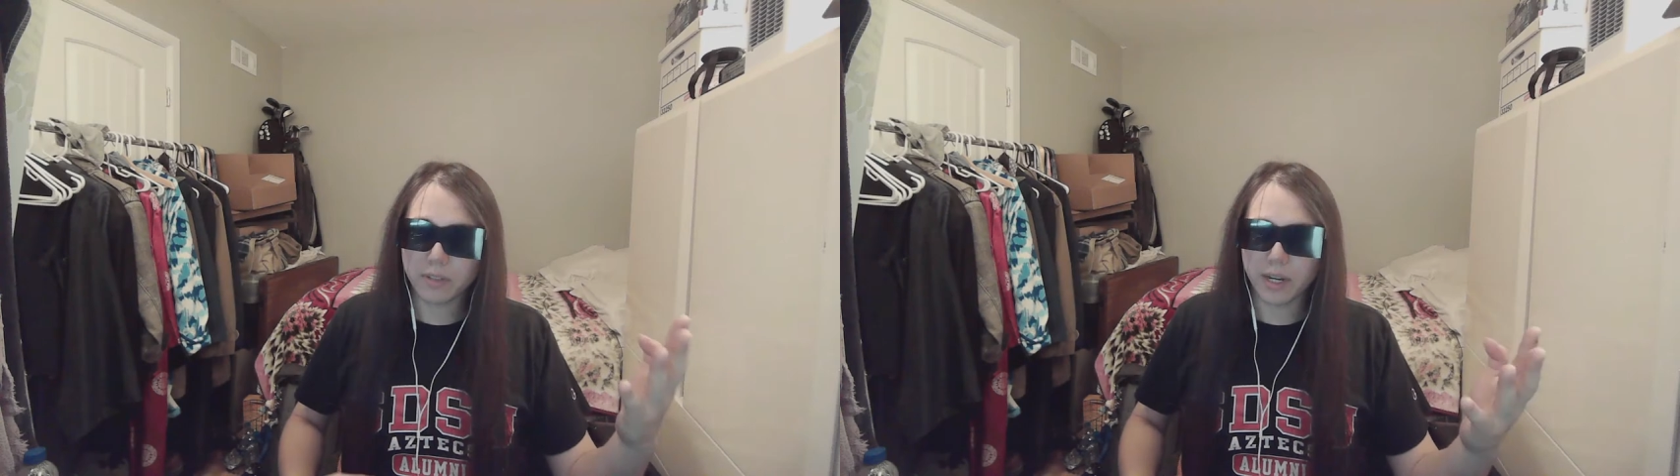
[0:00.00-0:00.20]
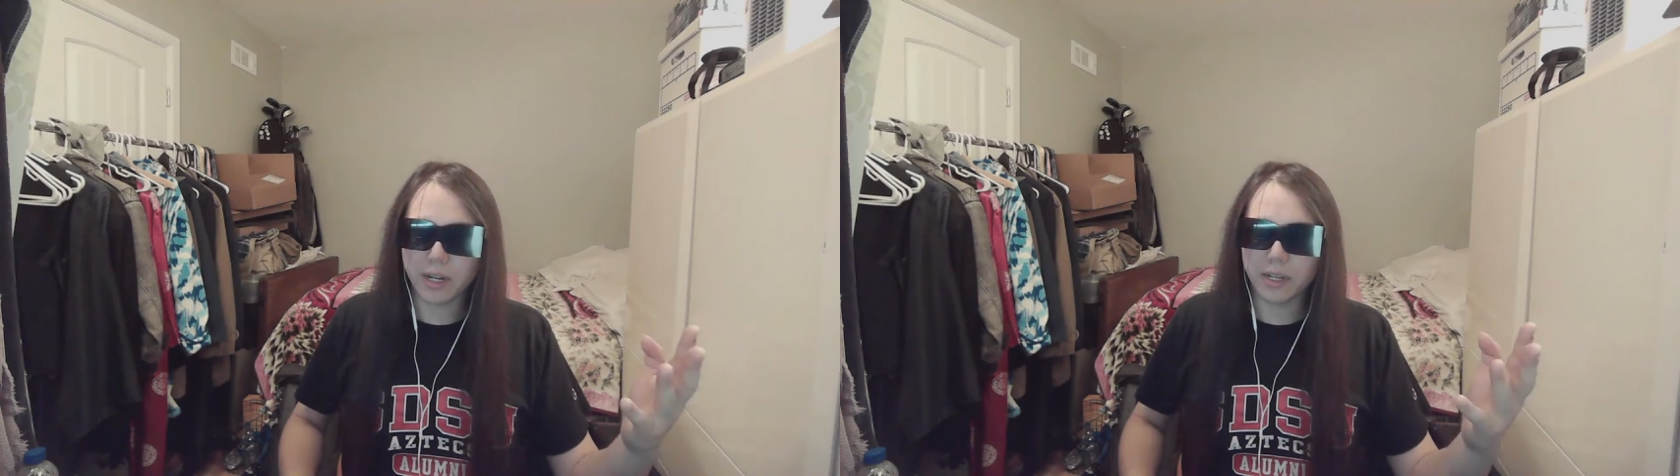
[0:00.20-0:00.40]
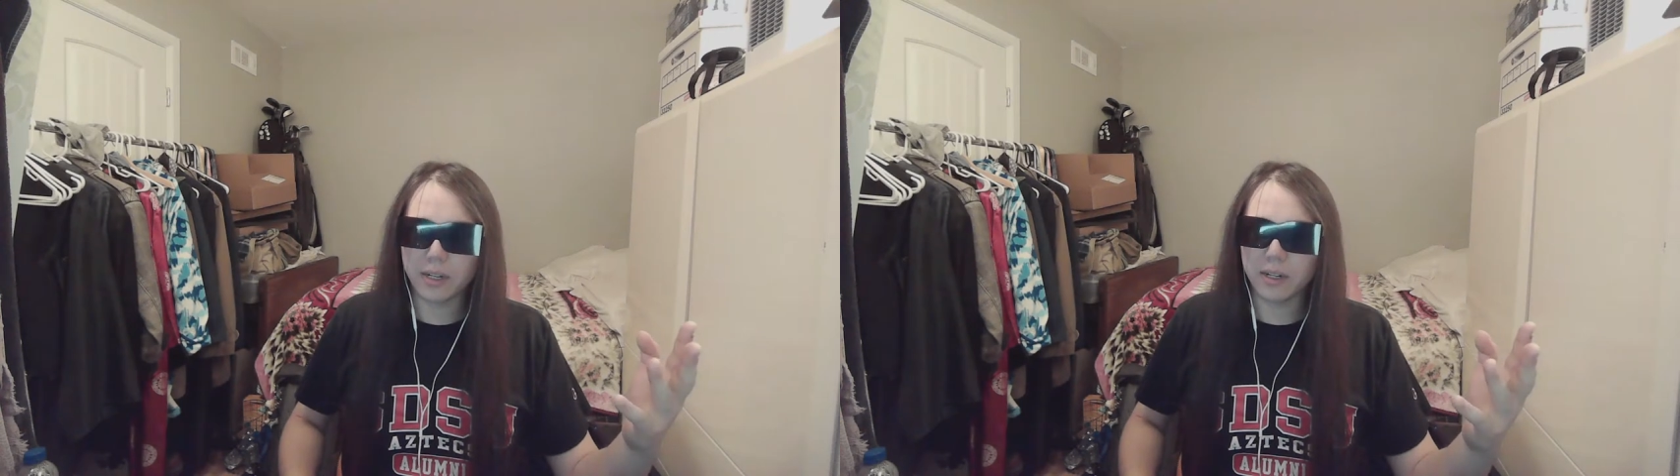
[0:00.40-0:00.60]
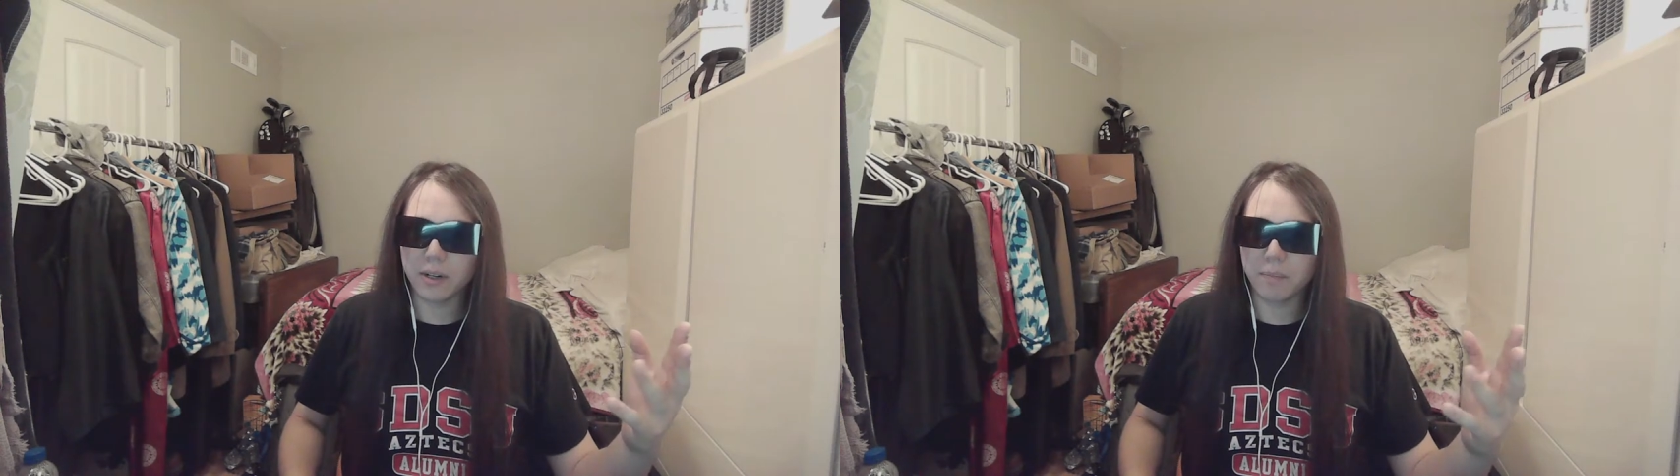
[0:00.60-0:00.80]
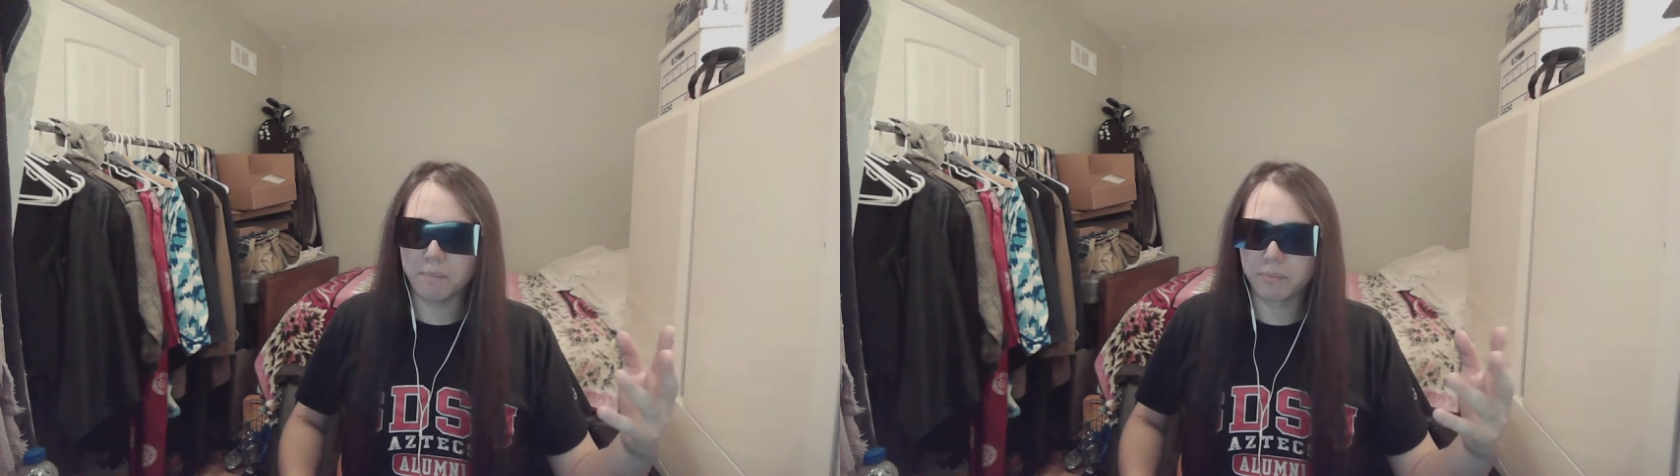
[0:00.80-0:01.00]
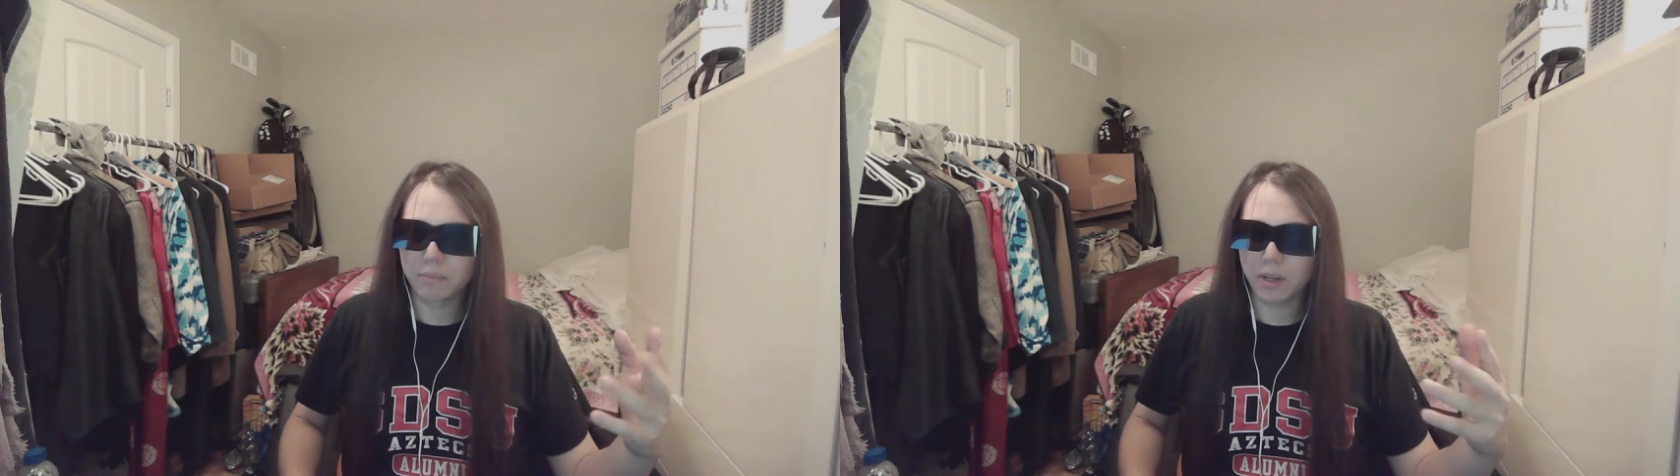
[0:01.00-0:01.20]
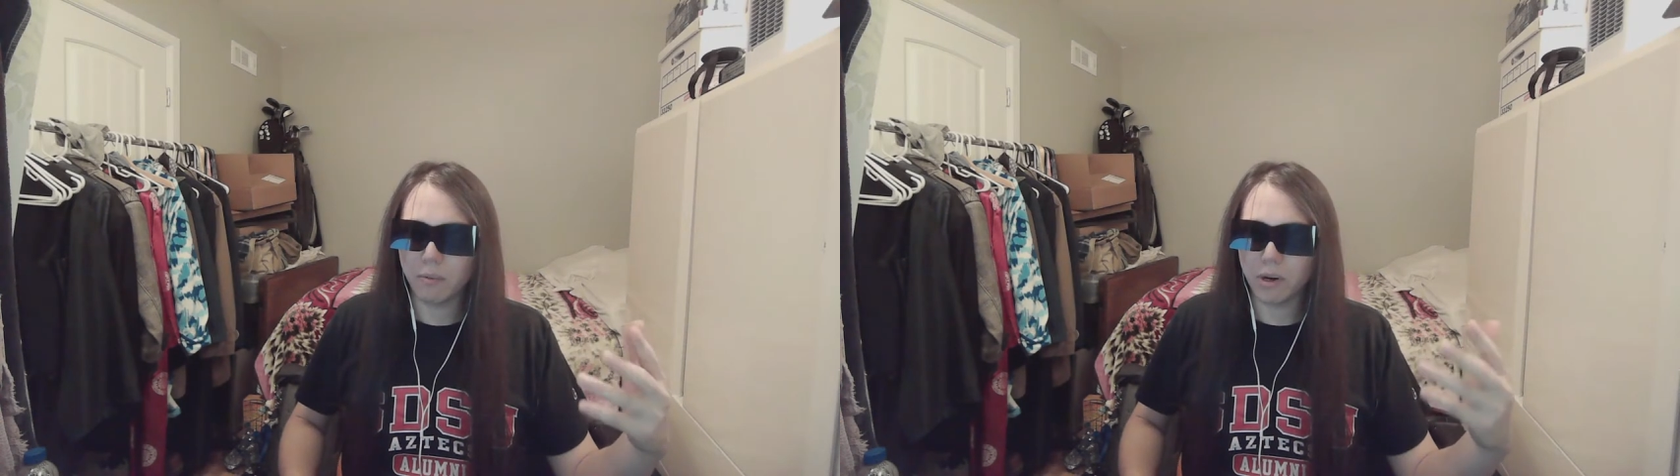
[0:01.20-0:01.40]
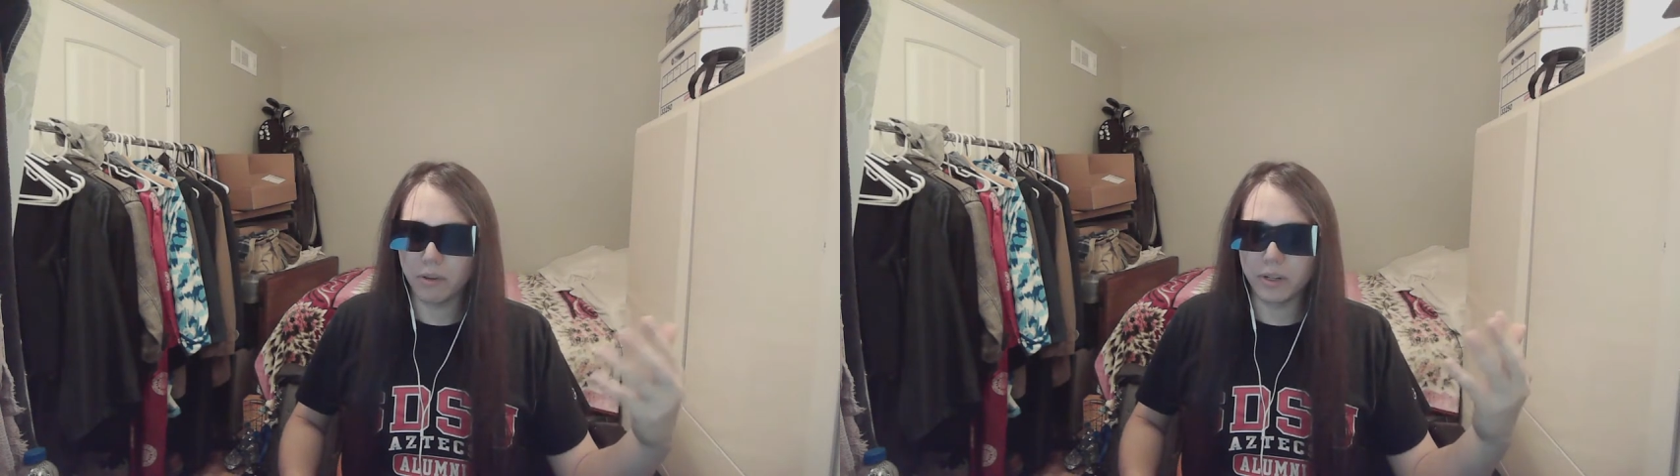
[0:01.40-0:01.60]
eye,
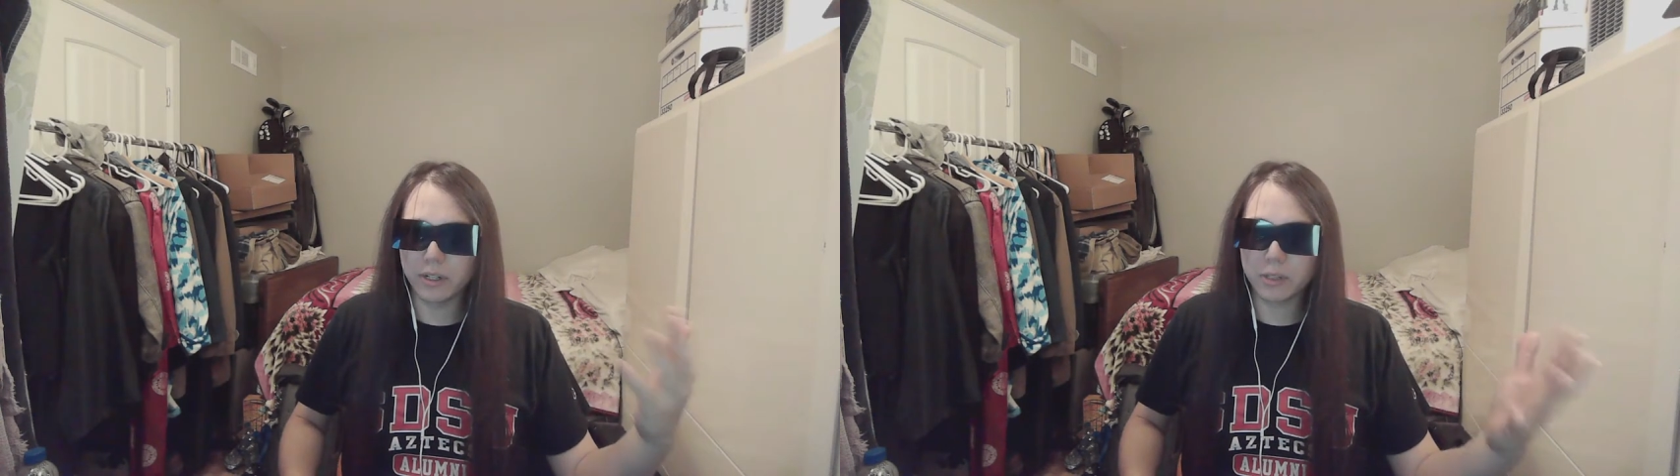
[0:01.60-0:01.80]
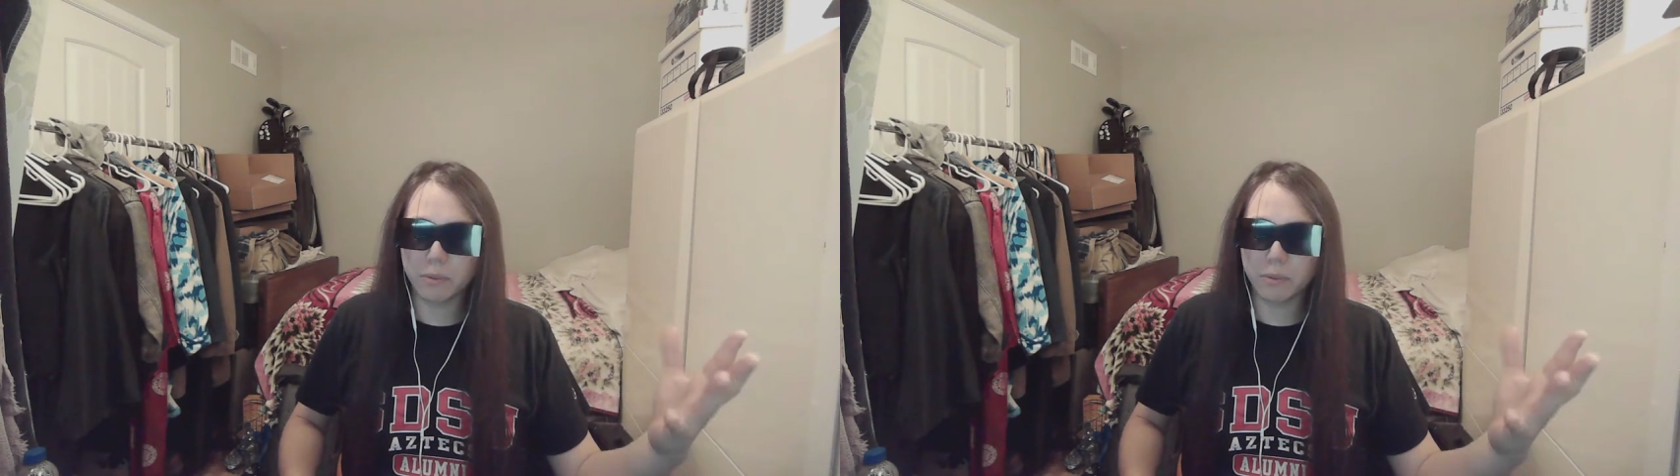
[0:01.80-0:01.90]
while it is